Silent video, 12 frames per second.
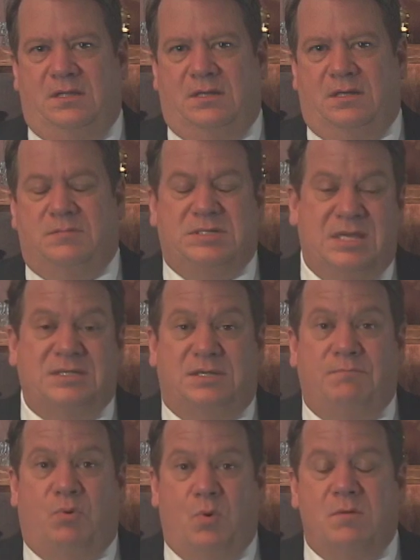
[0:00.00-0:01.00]
Because that's
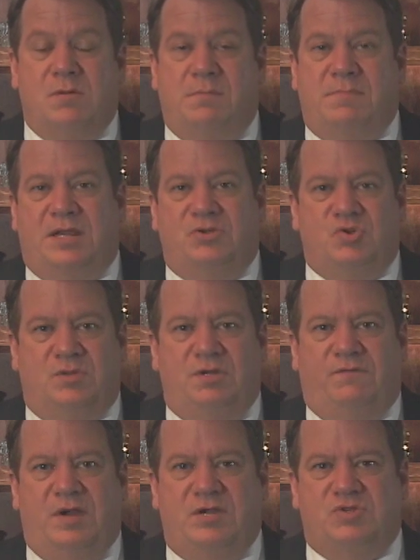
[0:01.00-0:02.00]
important in making sure that
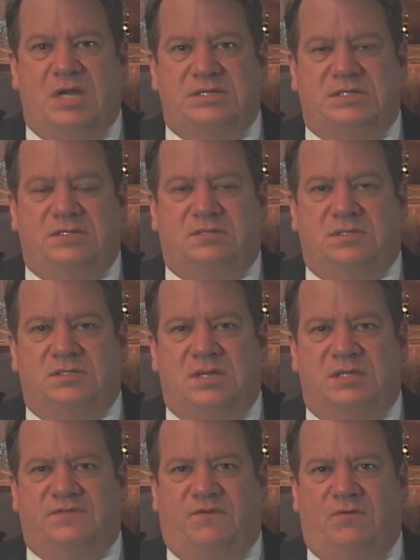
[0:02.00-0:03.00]
your franchisees are
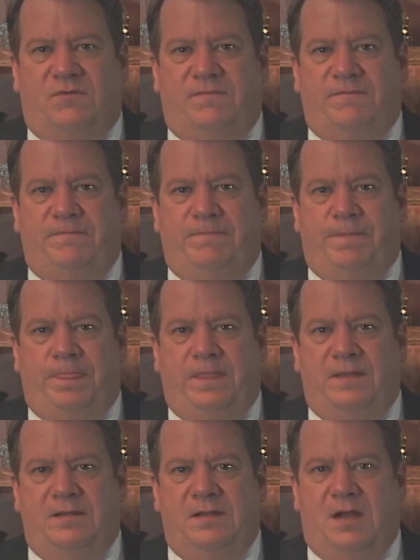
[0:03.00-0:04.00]
successful.
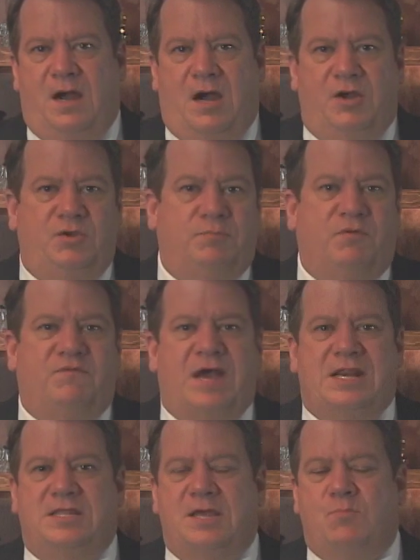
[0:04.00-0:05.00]
Are you
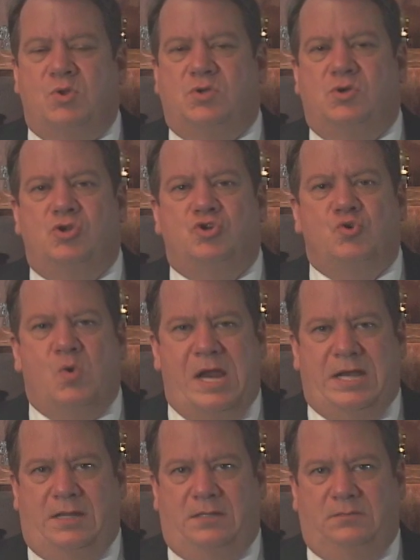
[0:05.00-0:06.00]
providing them with good
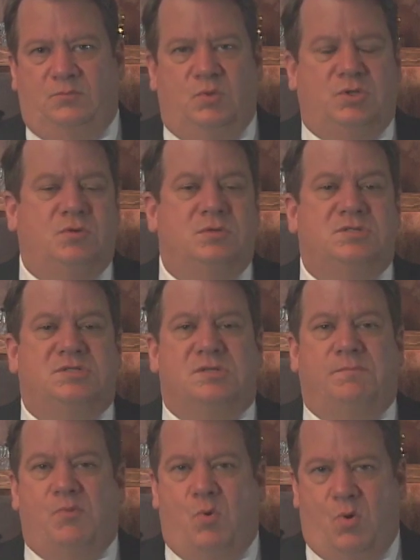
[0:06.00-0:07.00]
training, with good
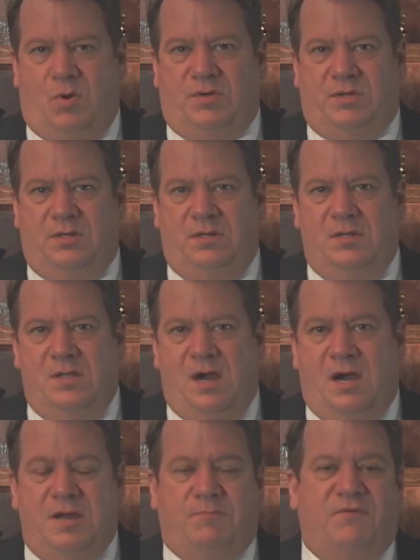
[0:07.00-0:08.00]
support?
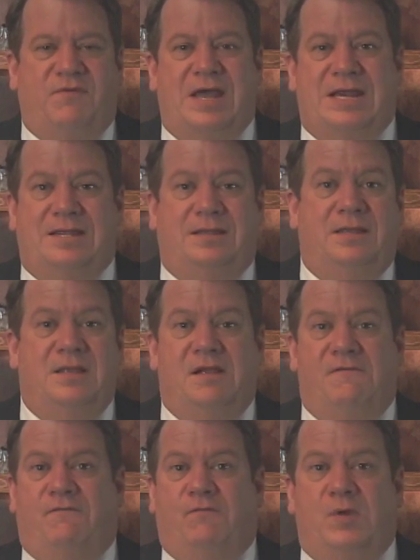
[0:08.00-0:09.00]
Are you providing
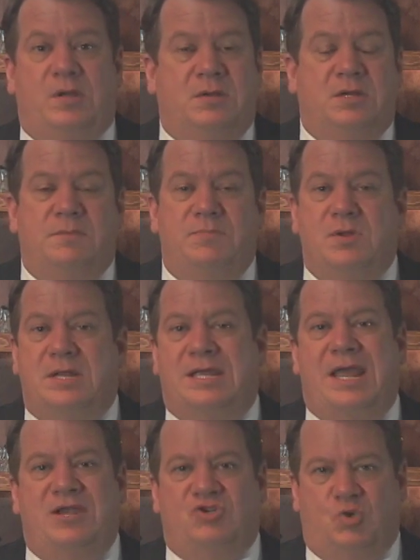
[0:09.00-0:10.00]
frequent
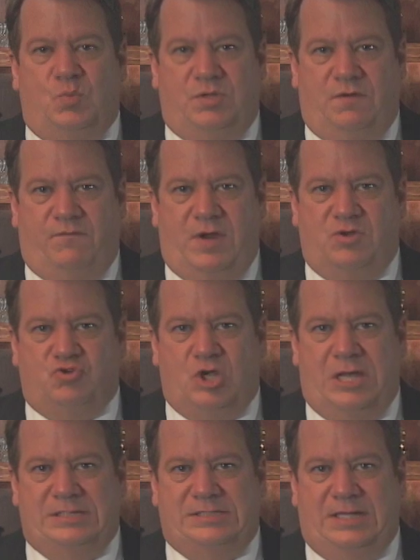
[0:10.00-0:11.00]
communication with your
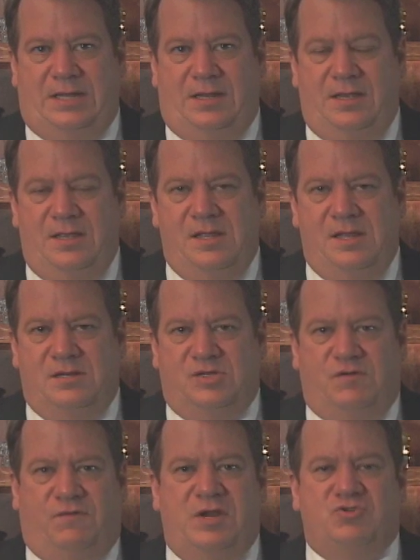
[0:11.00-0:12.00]
franchisee? Does
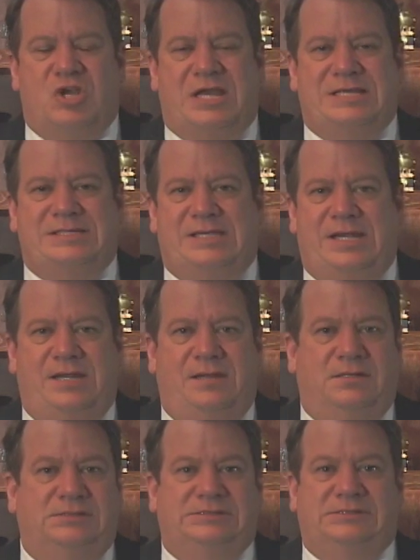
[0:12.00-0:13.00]
your franchisee
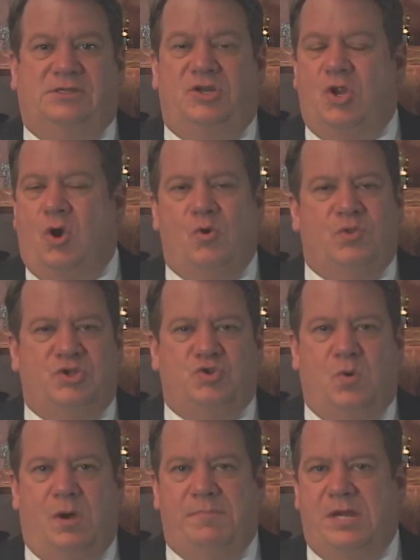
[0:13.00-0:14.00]
know that
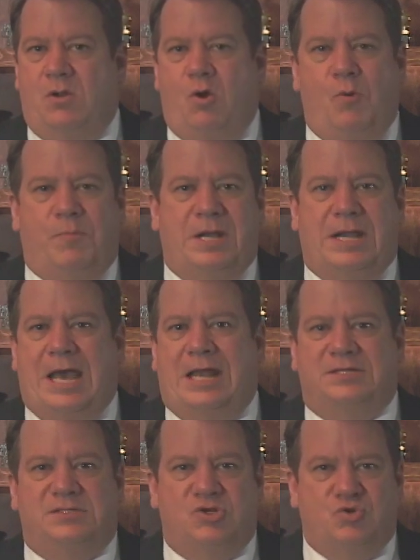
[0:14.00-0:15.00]
you are being open and
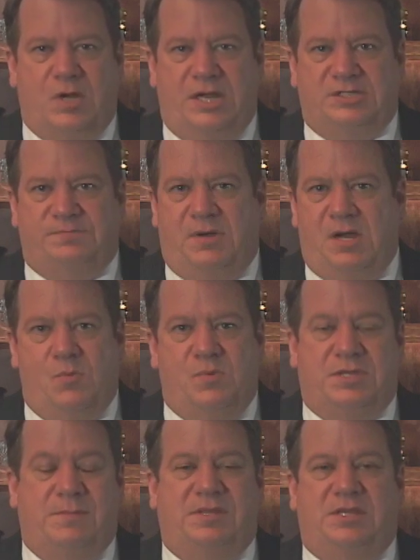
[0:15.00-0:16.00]
honest and transparent
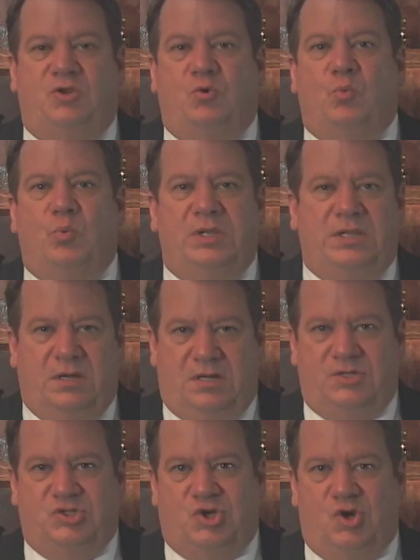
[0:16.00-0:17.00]
with them, and that you really are
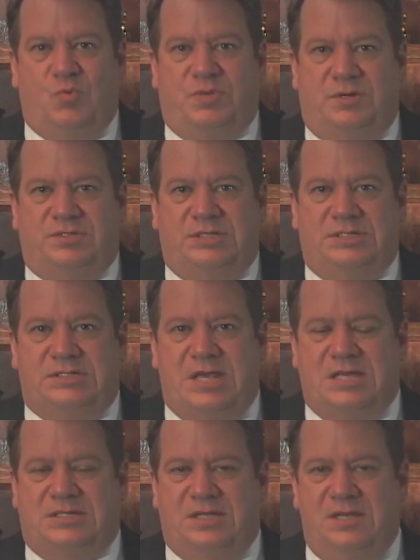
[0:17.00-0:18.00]
concerned with their
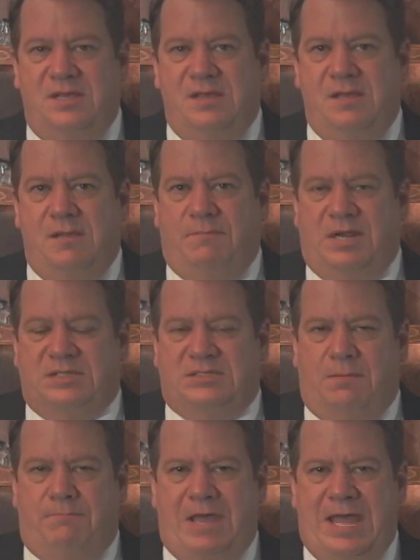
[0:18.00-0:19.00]
success? Because
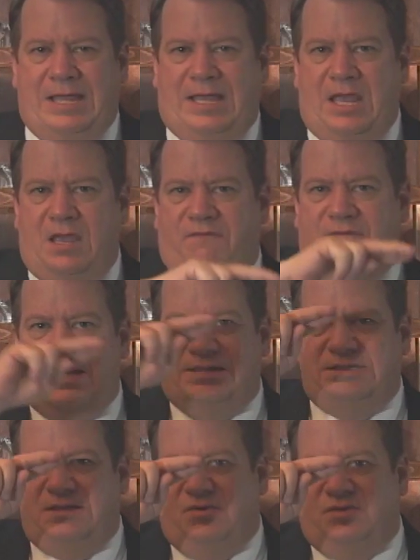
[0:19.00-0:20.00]
the back half of that
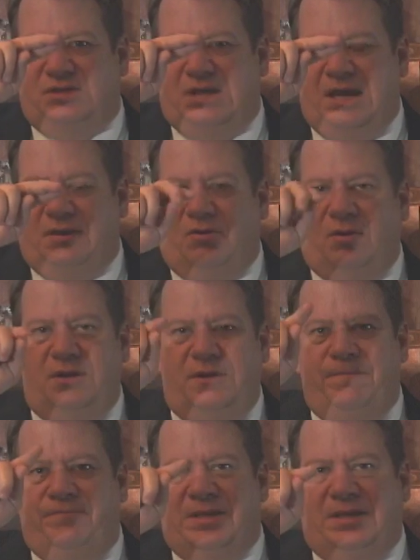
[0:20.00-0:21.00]
sales cycle
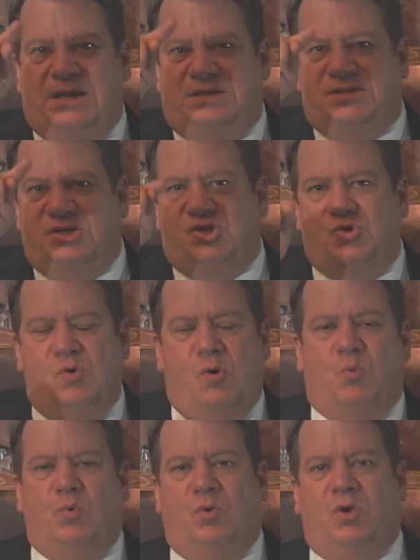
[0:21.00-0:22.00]
gets us to a
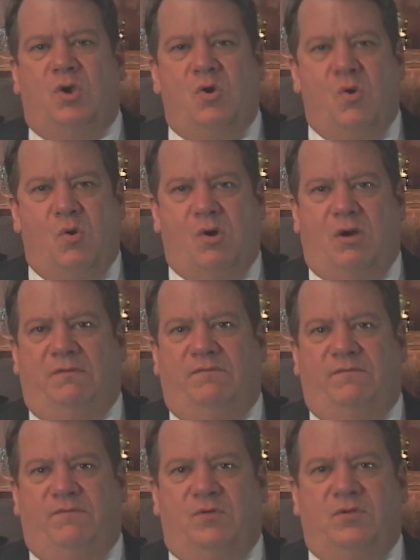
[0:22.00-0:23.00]
real core
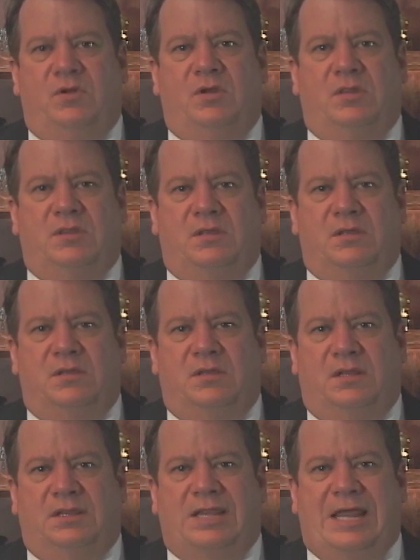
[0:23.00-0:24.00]
for the,
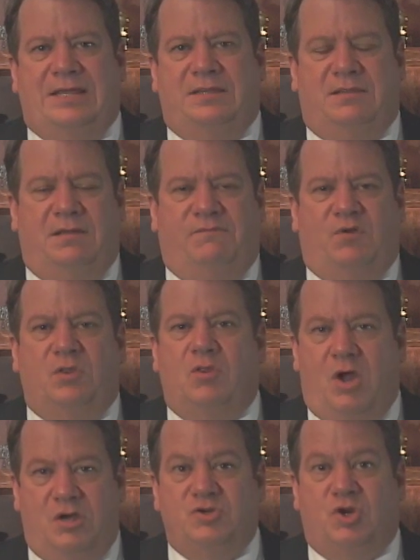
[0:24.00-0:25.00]
the length, for a
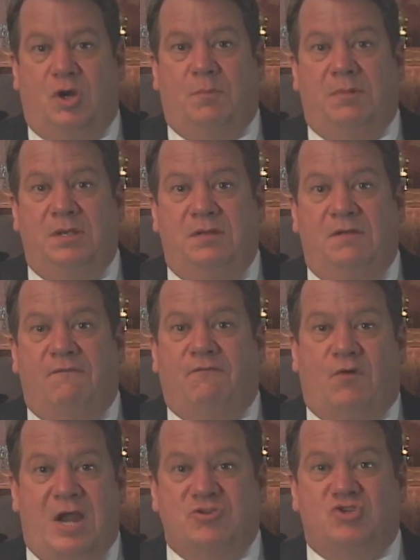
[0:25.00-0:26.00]
long-term
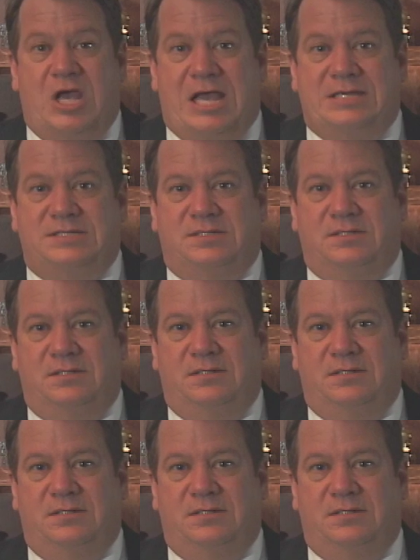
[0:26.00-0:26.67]
franchise